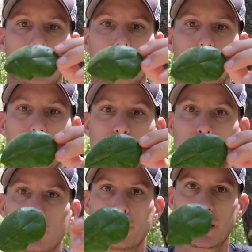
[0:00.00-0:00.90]

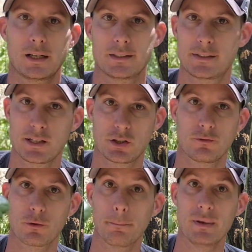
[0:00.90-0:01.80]
absorb
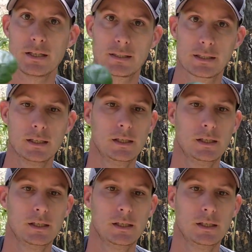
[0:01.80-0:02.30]
condensation from mist